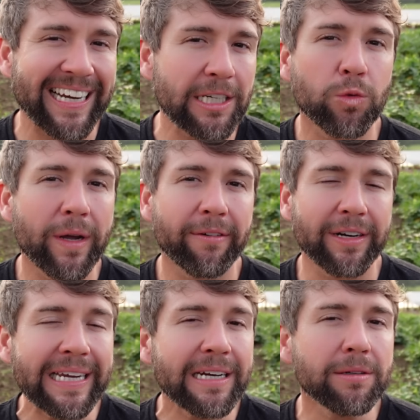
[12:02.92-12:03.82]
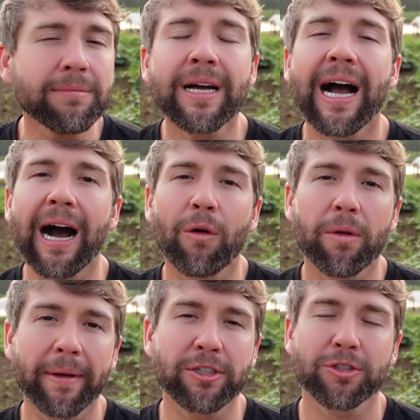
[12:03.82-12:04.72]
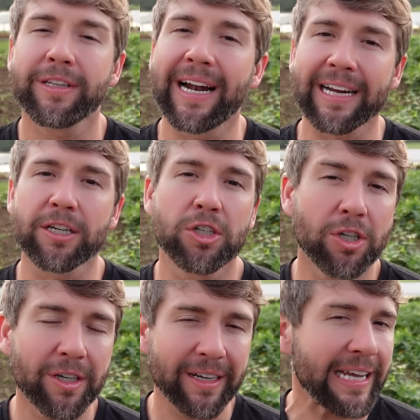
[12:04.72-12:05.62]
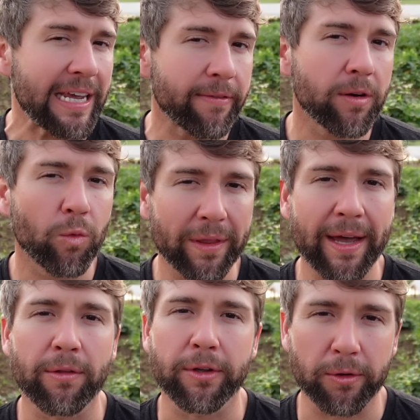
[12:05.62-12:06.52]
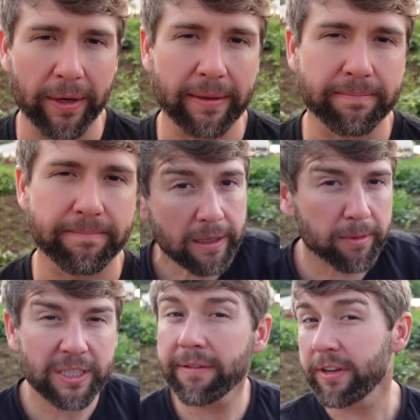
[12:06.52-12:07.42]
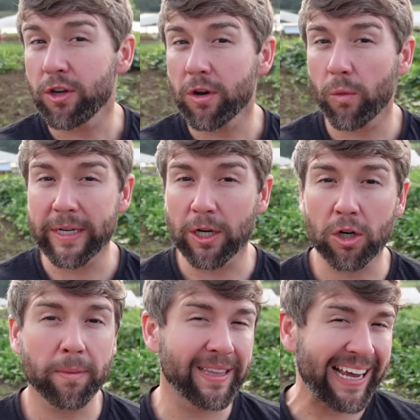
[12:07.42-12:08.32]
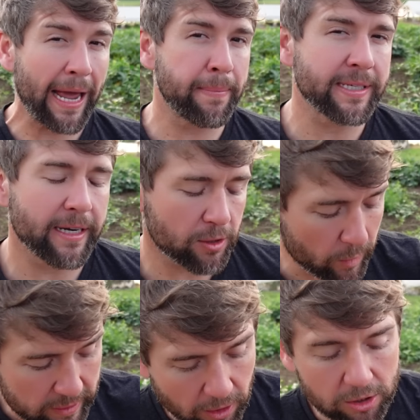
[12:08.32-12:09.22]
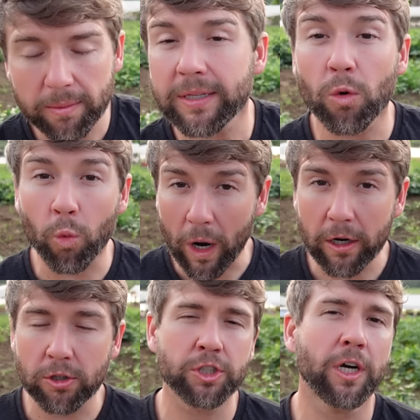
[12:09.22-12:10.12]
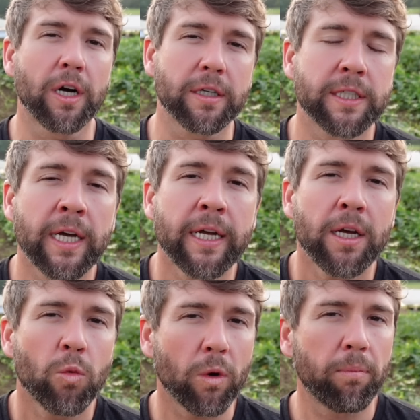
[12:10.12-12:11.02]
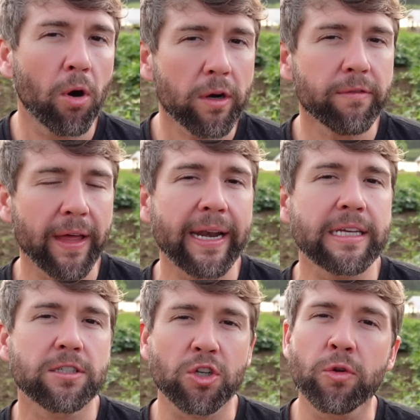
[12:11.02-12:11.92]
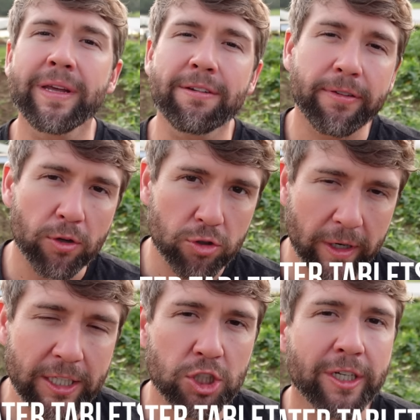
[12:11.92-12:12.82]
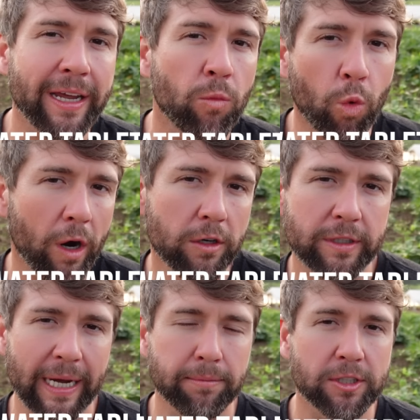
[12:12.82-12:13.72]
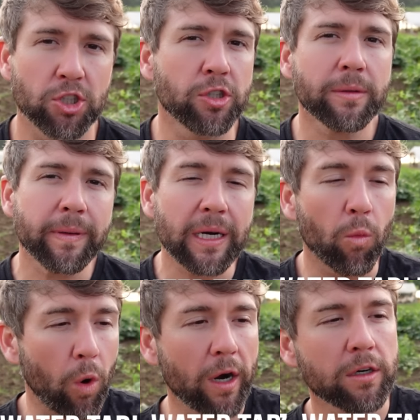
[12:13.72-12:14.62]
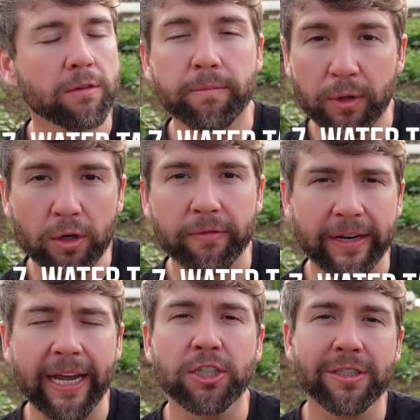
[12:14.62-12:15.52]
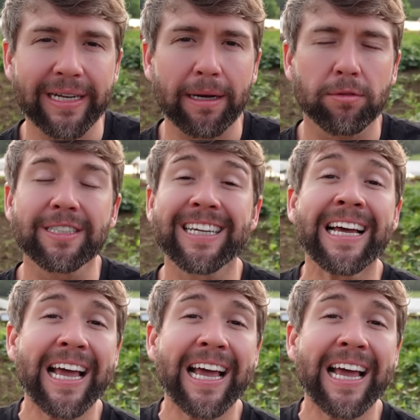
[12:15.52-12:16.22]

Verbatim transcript: in case we ever need them. I want to make sure that I can cook even without the grid. Number seven, you know, we talked about the camping section. We talked about the water jugs. Well, part of that is you need filtration and water tablets. You can pick up water purification tablets